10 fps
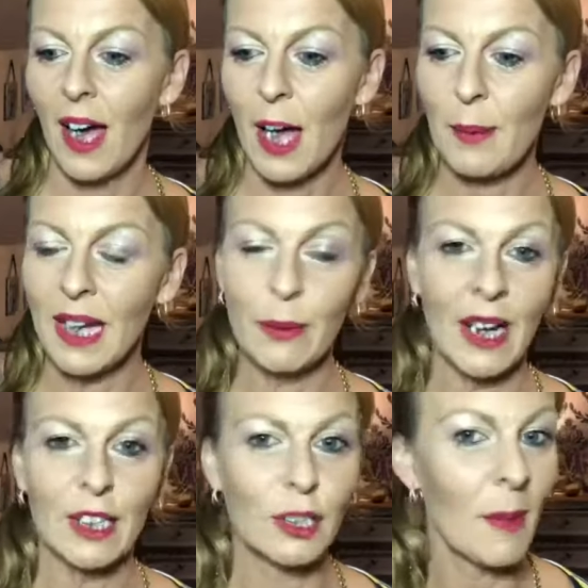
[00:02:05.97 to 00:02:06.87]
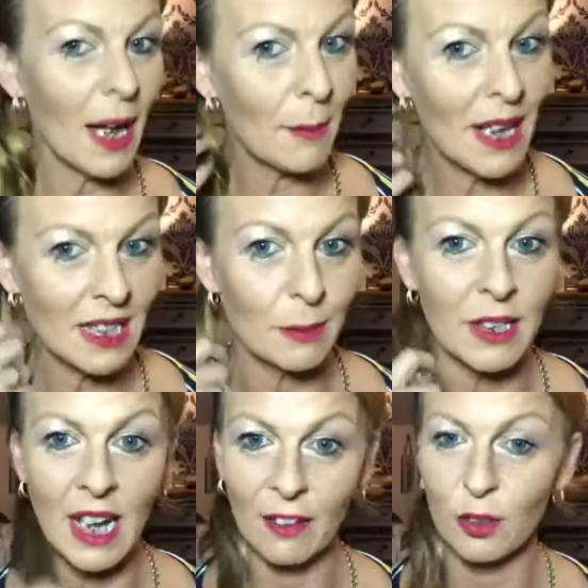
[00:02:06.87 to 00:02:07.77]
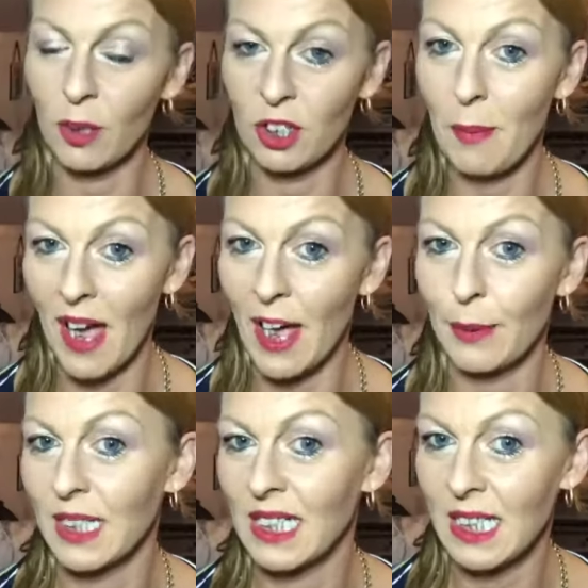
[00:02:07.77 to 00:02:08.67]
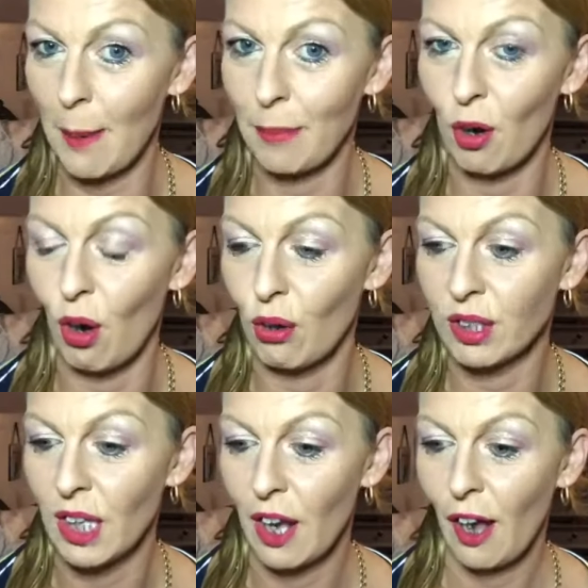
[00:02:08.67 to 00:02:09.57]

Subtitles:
Anyway, to my amazement, after washing my hair with these samples,